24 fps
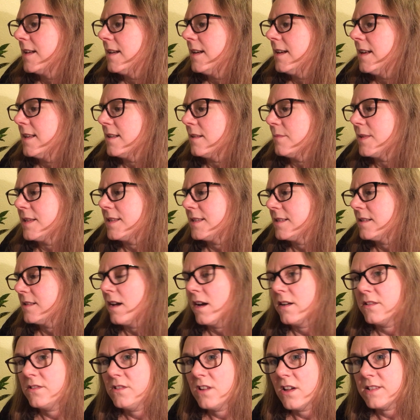Little Miss
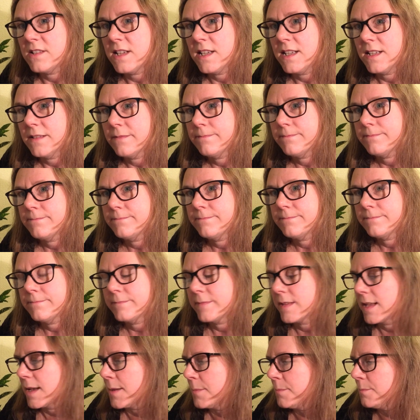Star nodded
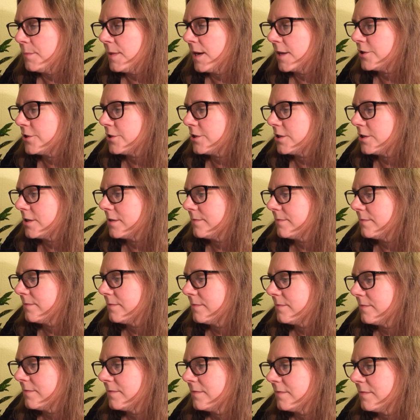and blushed.
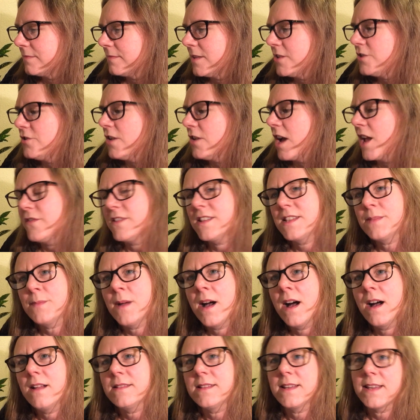The driver
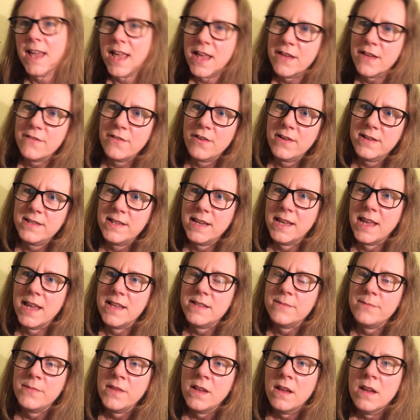smiled and gave her a
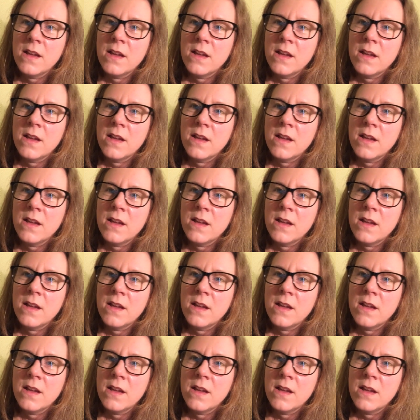ticket.